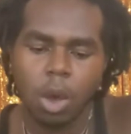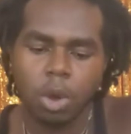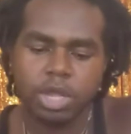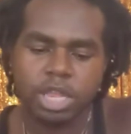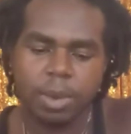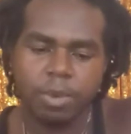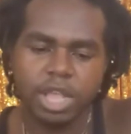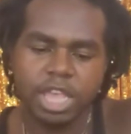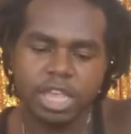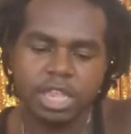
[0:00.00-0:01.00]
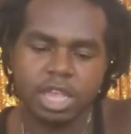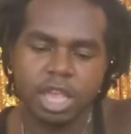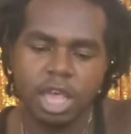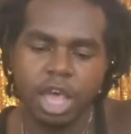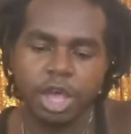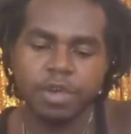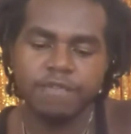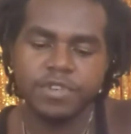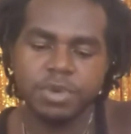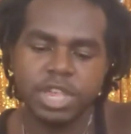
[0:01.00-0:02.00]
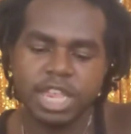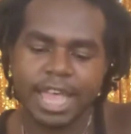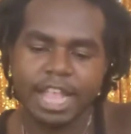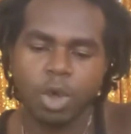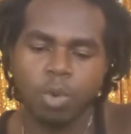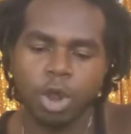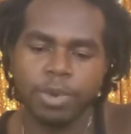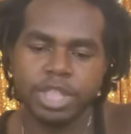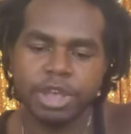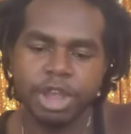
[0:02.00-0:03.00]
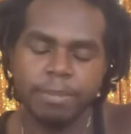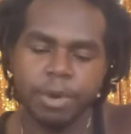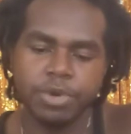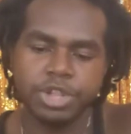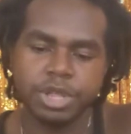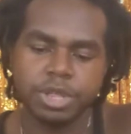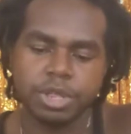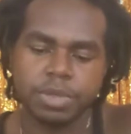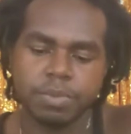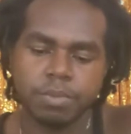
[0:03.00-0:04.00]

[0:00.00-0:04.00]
Or someone is confused as to how to work with their emotions.